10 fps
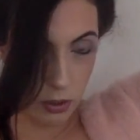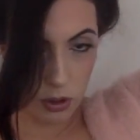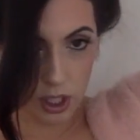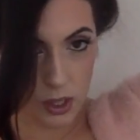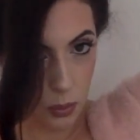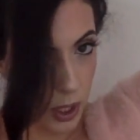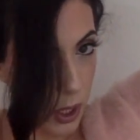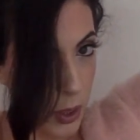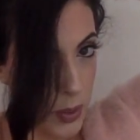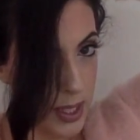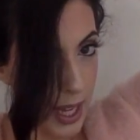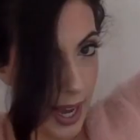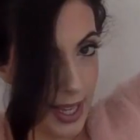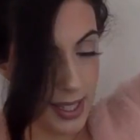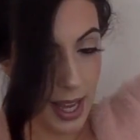you just want to use it
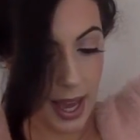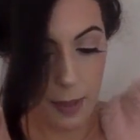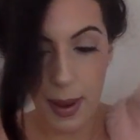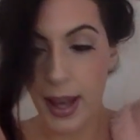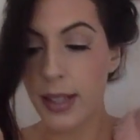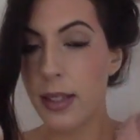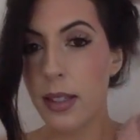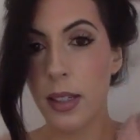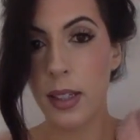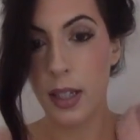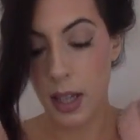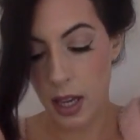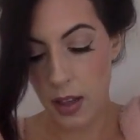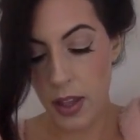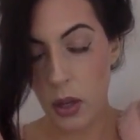as a hairband,
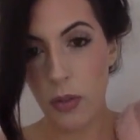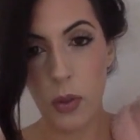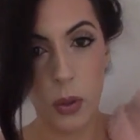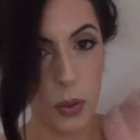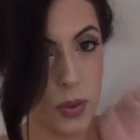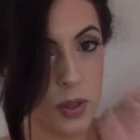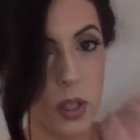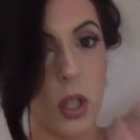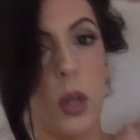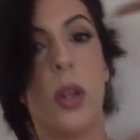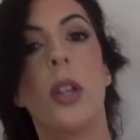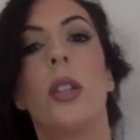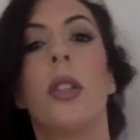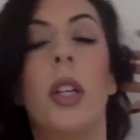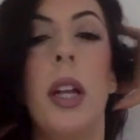then of course you
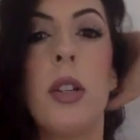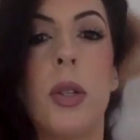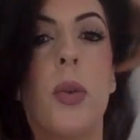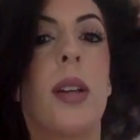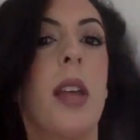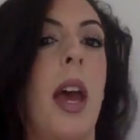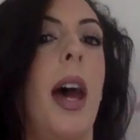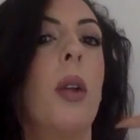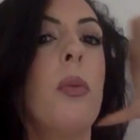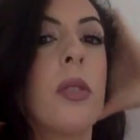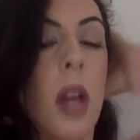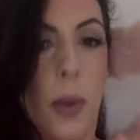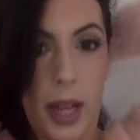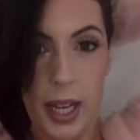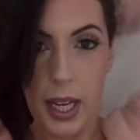can, you know, do it twice. And also
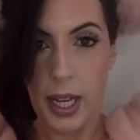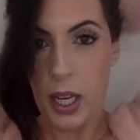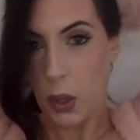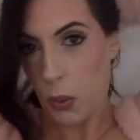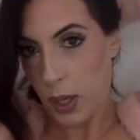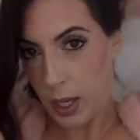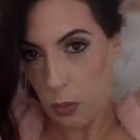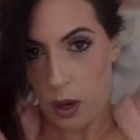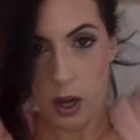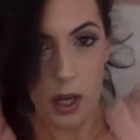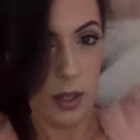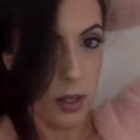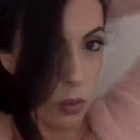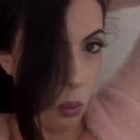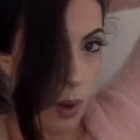it equally
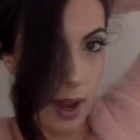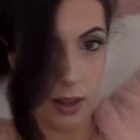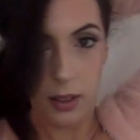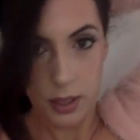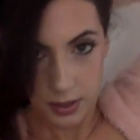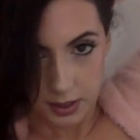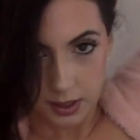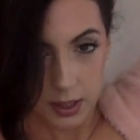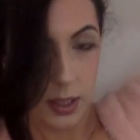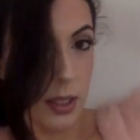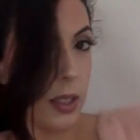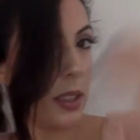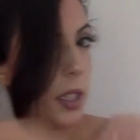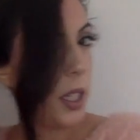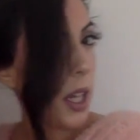works well,
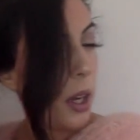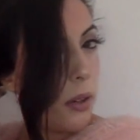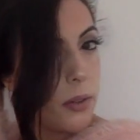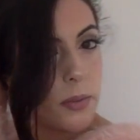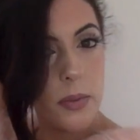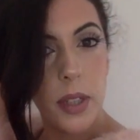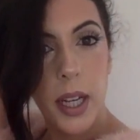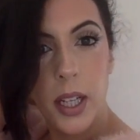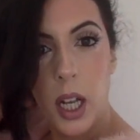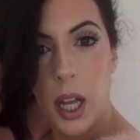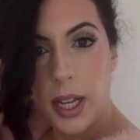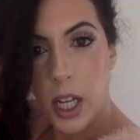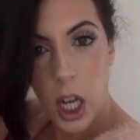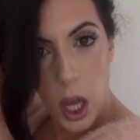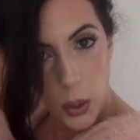you know, in
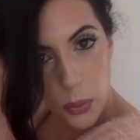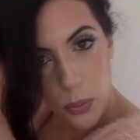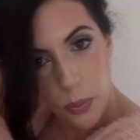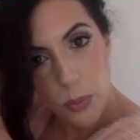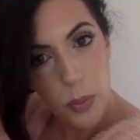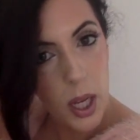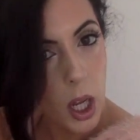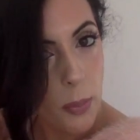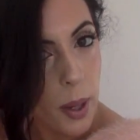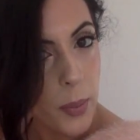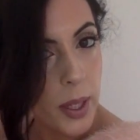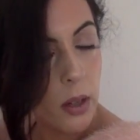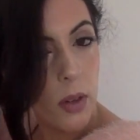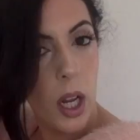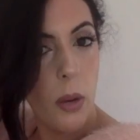a low pony
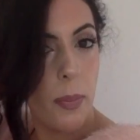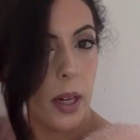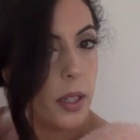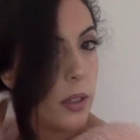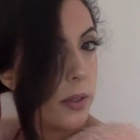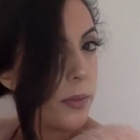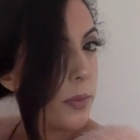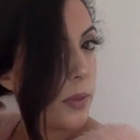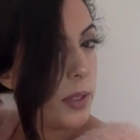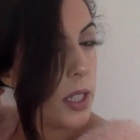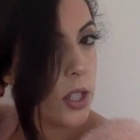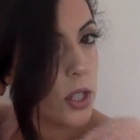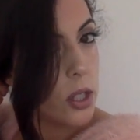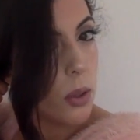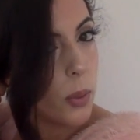or a low bun. Let's
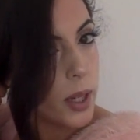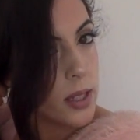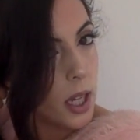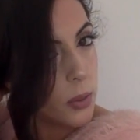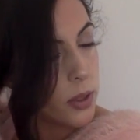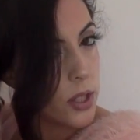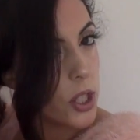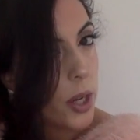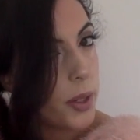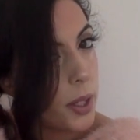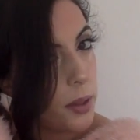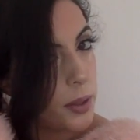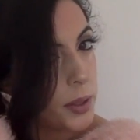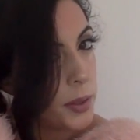just do a quick side on to show you.